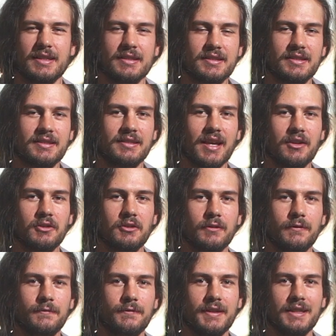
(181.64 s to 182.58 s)
these
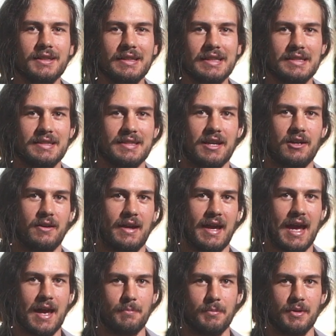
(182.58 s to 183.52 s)
subtle feelings that are
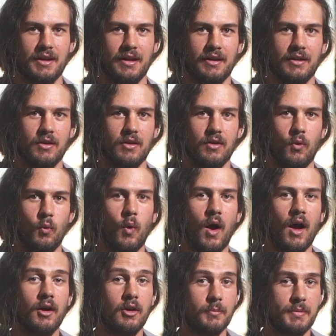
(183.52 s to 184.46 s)
happening
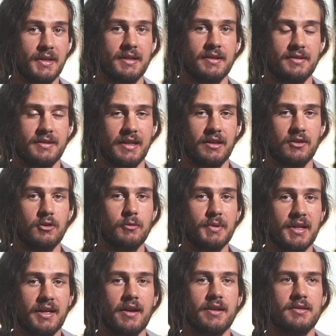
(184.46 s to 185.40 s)
while being single
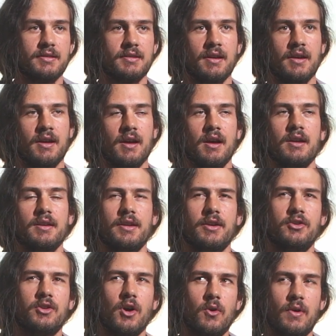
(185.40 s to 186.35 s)
because
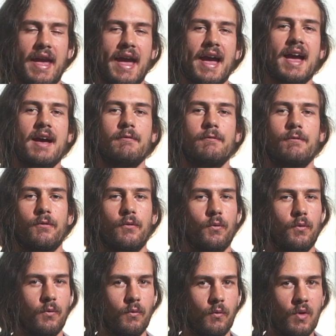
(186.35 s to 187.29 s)
you don't have
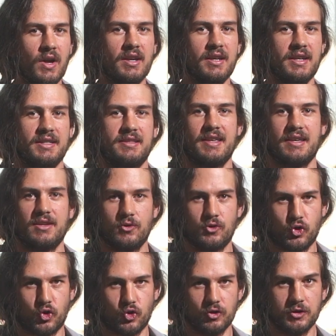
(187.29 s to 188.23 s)
what it is that you
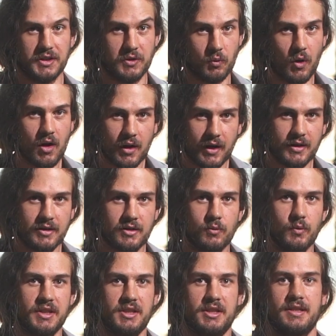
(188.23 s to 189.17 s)
truly want,
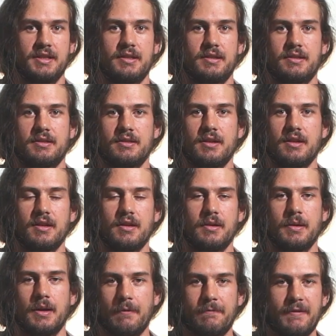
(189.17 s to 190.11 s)
which is
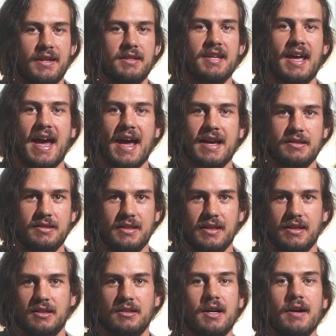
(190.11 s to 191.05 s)
a
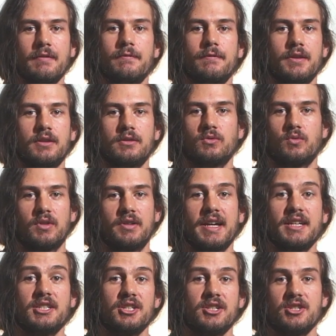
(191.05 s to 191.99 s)
fantastic love-filled
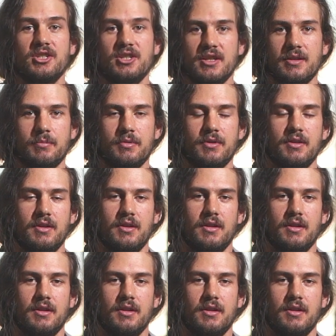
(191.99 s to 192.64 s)
relationship.